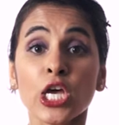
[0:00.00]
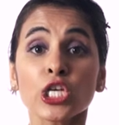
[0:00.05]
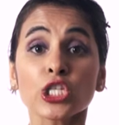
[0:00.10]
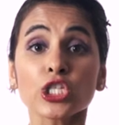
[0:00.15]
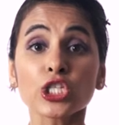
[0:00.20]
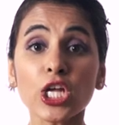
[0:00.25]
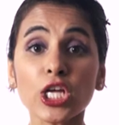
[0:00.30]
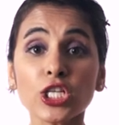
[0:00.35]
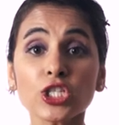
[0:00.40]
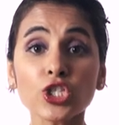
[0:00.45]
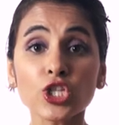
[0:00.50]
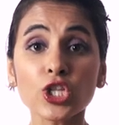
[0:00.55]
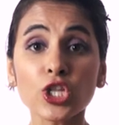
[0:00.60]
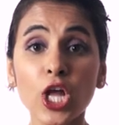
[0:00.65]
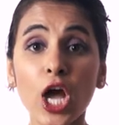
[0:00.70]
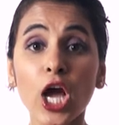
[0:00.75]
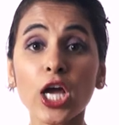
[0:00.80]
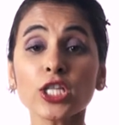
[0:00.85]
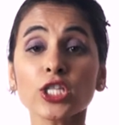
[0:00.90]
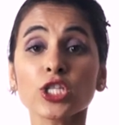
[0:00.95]
such
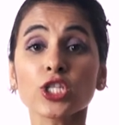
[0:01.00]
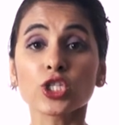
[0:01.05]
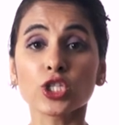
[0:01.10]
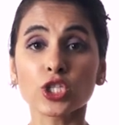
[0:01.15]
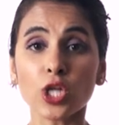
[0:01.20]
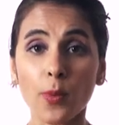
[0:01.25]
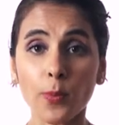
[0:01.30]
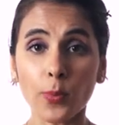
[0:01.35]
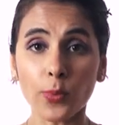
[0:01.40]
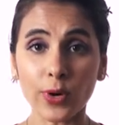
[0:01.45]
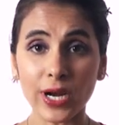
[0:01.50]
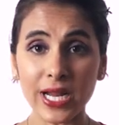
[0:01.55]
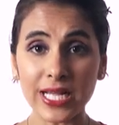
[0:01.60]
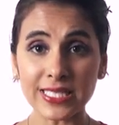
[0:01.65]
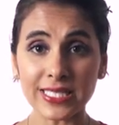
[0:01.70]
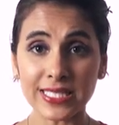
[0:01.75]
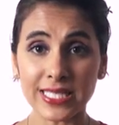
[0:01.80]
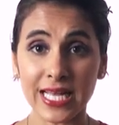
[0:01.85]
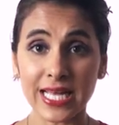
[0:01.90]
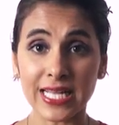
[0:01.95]
light
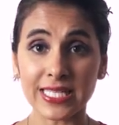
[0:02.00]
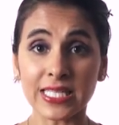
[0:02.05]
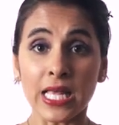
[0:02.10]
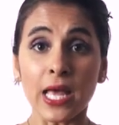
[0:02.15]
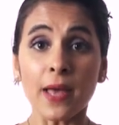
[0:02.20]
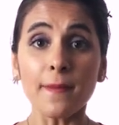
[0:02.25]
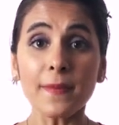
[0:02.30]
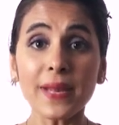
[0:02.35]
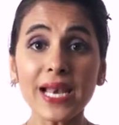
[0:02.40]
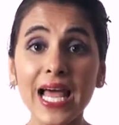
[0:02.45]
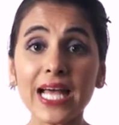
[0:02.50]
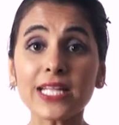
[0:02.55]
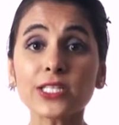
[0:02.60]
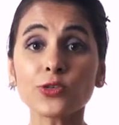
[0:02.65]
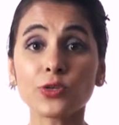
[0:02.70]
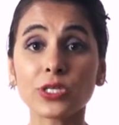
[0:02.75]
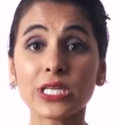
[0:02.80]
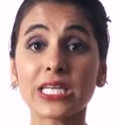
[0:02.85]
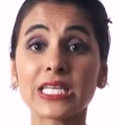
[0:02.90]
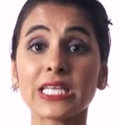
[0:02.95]
suppresses
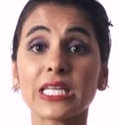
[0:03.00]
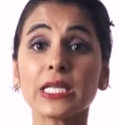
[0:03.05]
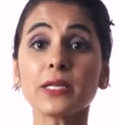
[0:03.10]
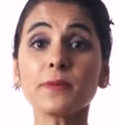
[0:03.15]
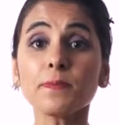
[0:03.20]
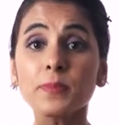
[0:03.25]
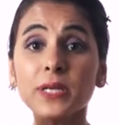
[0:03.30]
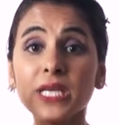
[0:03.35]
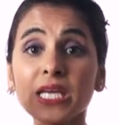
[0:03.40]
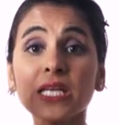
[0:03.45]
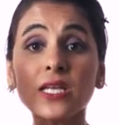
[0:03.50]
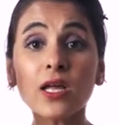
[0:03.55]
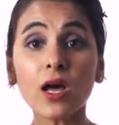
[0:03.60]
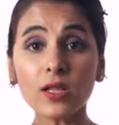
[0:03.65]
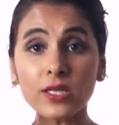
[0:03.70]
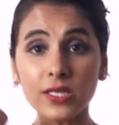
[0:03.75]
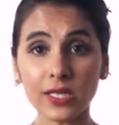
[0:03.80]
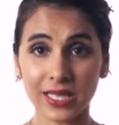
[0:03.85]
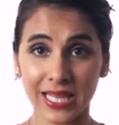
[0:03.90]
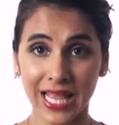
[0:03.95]
melatonin in
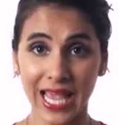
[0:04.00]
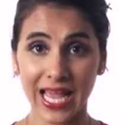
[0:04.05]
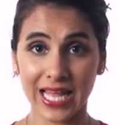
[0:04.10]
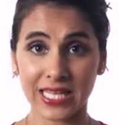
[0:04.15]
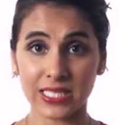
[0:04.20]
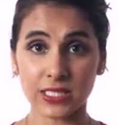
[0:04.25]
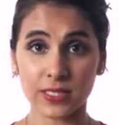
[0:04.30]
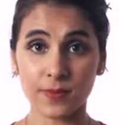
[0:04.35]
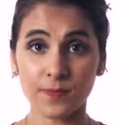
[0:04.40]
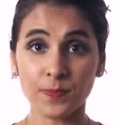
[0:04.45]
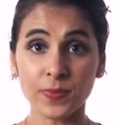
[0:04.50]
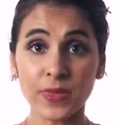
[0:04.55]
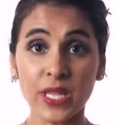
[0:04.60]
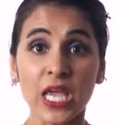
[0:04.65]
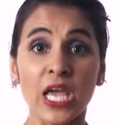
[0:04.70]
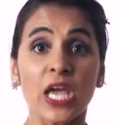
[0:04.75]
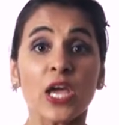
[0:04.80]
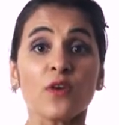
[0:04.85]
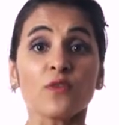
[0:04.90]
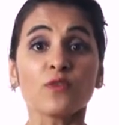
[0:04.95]
pineal gland,
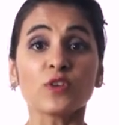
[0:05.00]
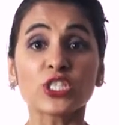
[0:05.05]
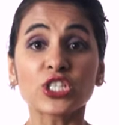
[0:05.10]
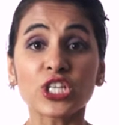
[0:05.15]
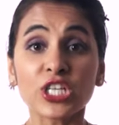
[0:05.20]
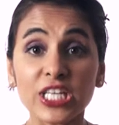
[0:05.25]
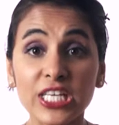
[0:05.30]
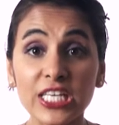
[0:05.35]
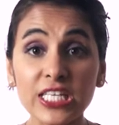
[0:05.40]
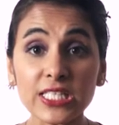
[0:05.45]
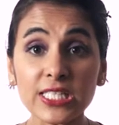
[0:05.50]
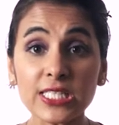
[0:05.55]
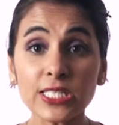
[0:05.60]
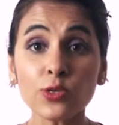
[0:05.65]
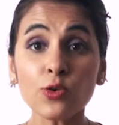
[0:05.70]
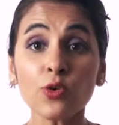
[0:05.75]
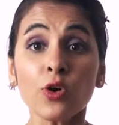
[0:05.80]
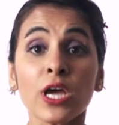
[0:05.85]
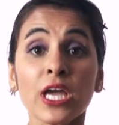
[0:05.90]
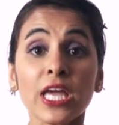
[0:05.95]
which leads
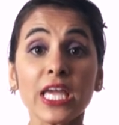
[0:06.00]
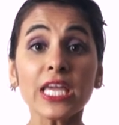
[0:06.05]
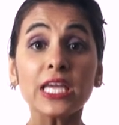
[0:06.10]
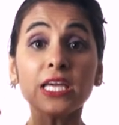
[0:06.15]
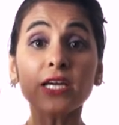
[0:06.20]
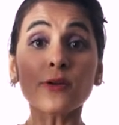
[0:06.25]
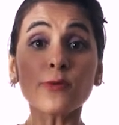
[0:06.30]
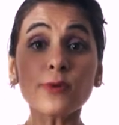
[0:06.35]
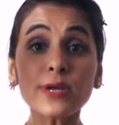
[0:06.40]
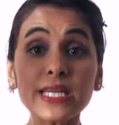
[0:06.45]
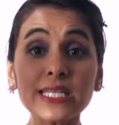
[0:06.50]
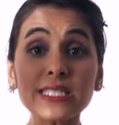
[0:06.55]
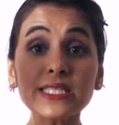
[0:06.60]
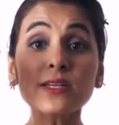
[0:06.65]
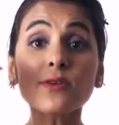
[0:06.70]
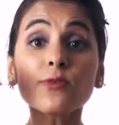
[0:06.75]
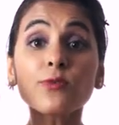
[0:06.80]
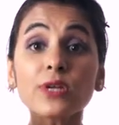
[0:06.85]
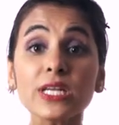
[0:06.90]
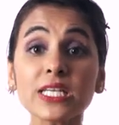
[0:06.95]
to increase the
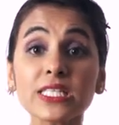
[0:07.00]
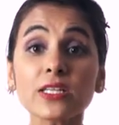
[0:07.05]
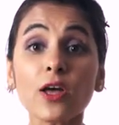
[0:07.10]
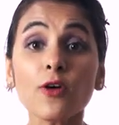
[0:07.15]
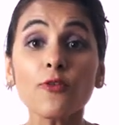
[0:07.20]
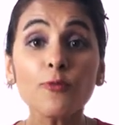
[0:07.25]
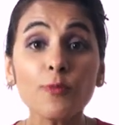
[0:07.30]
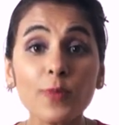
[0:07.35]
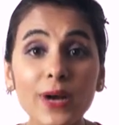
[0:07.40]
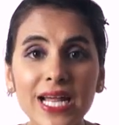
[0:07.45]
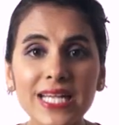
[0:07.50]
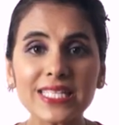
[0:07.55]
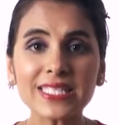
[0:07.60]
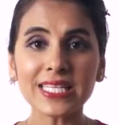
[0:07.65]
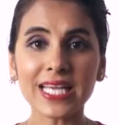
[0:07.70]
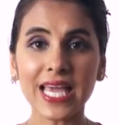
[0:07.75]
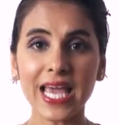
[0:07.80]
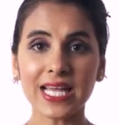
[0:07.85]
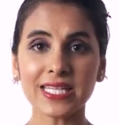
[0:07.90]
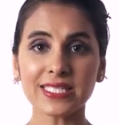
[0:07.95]
risk of breast
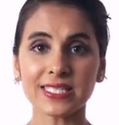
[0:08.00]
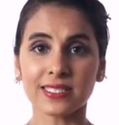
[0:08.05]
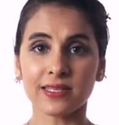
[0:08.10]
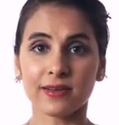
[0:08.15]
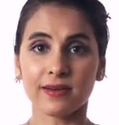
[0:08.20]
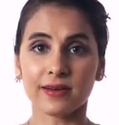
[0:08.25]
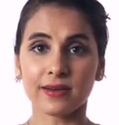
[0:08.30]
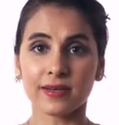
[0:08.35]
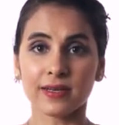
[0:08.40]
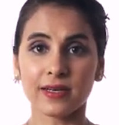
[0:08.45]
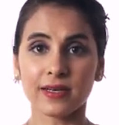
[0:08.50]
cancer.